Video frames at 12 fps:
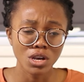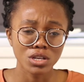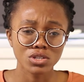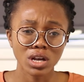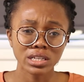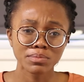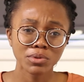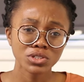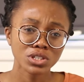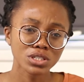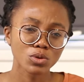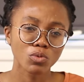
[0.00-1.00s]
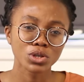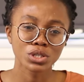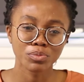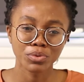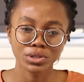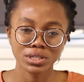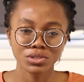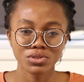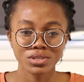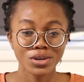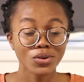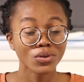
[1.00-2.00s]
So as much as it was important to
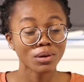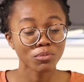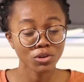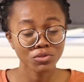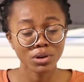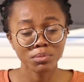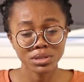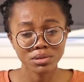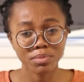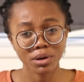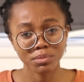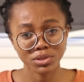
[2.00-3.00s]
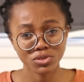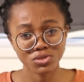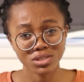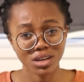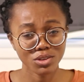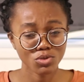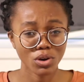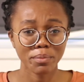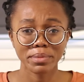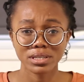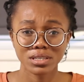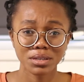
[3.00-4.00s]
say, oh, I'm going for MSc Biomedical Science or
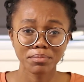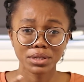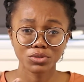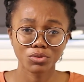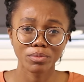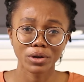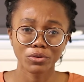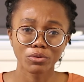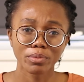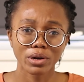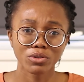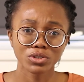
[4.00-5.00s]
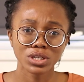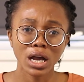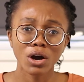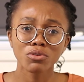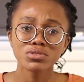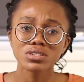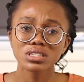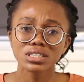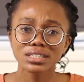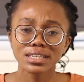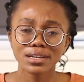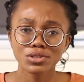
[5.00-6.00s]
MSc Medical Microbiology, I also
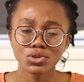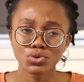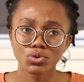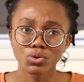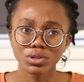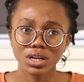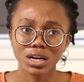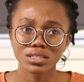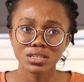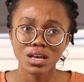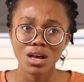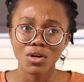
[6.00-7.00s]
needed to know that